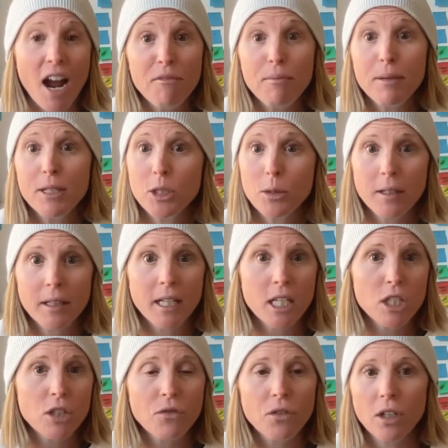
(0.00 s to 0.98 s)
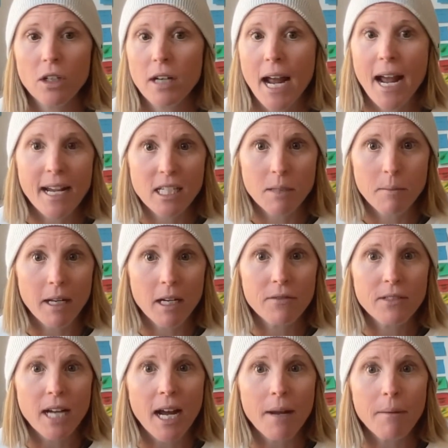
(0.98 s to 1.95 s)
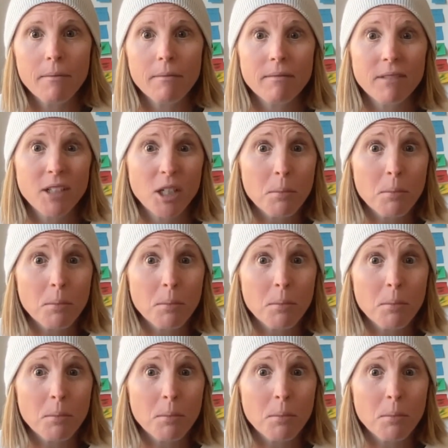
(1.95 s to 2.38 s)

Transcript: I've been doing this for X amount of time.